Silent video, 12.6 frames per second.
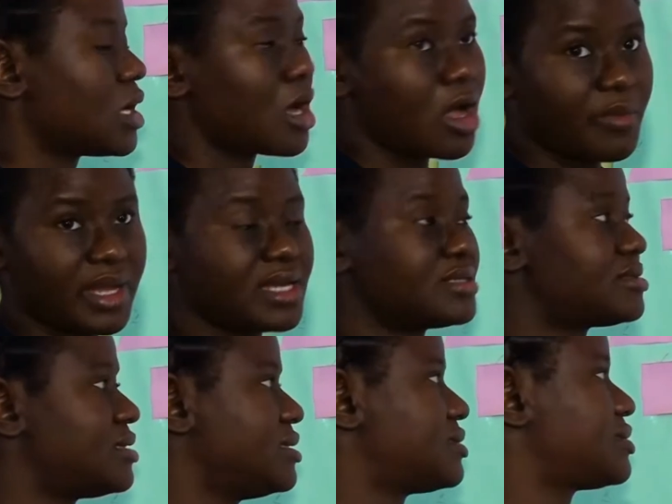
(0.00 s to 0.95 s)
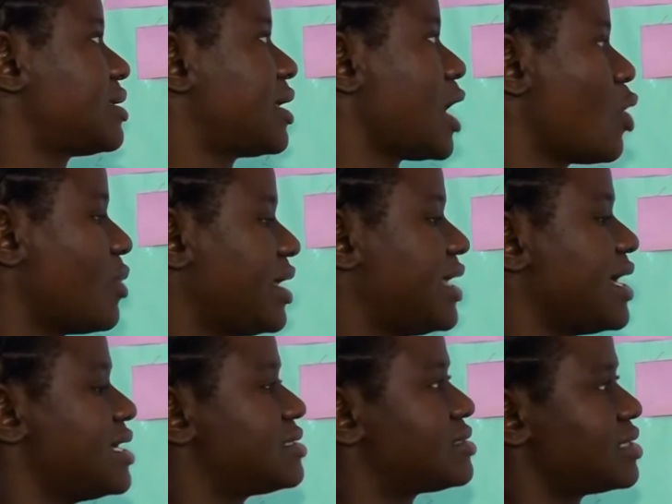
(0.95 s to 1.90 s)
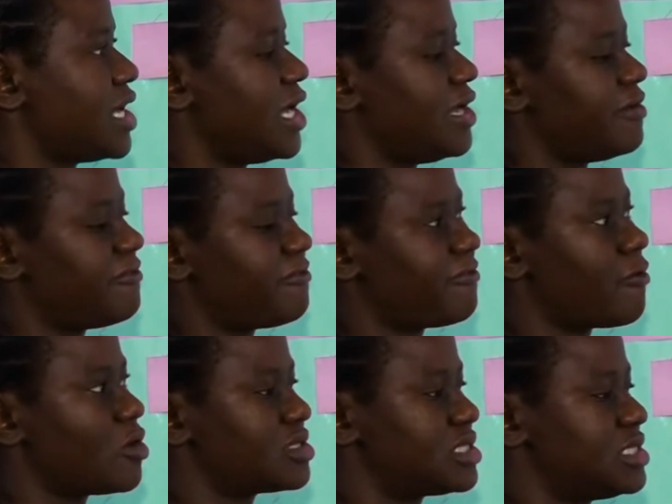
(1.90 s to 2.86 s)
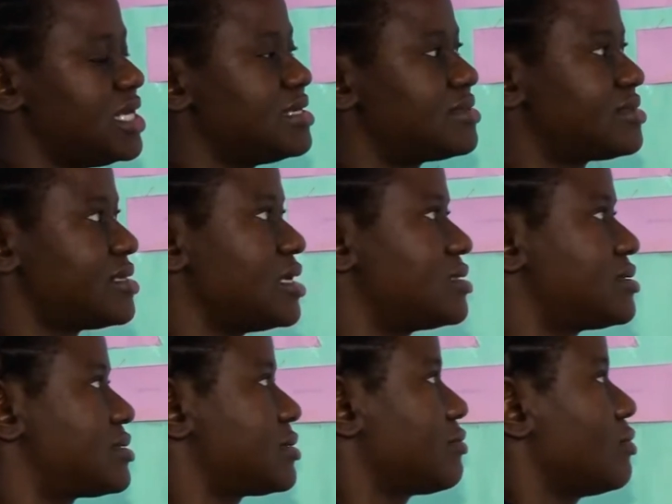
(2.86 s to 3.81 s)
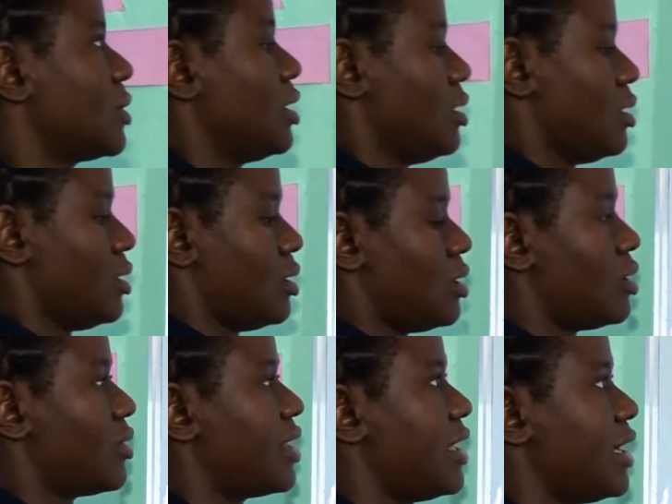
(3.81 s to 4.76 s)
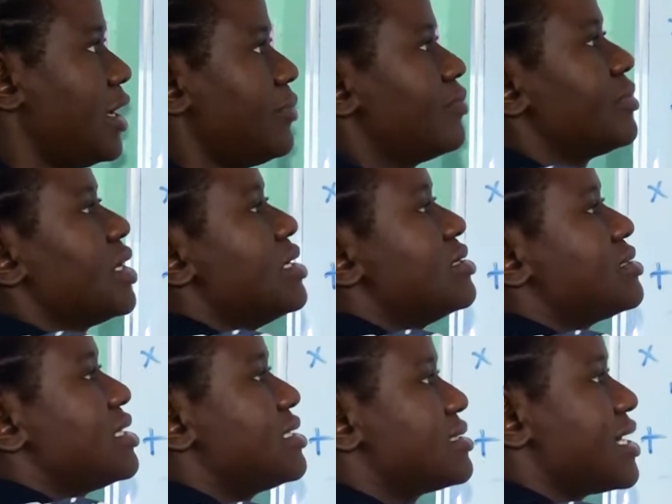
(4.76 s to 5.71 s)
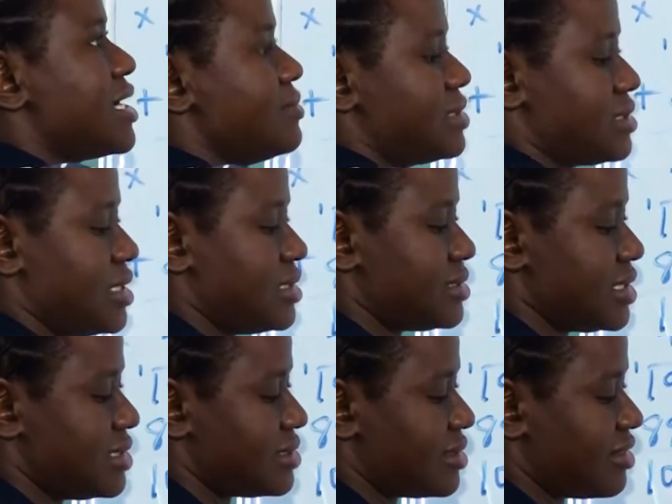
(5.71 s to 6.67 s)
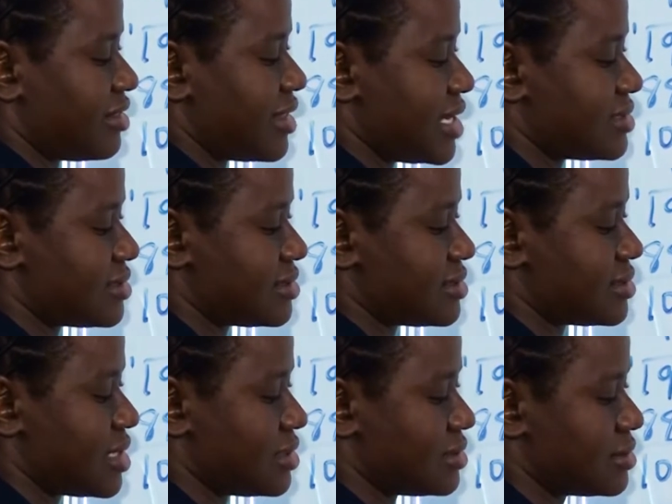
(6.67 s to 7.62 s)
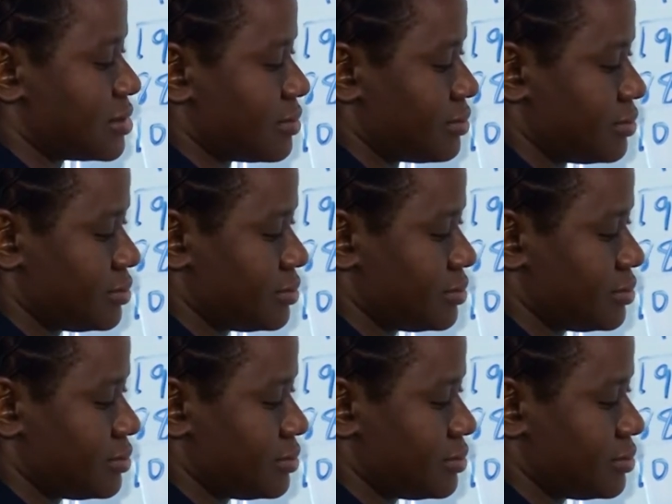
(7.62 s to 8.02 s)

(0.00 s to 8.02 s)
How many 6 can we get in 46? Okay, 6 times 6 is 36.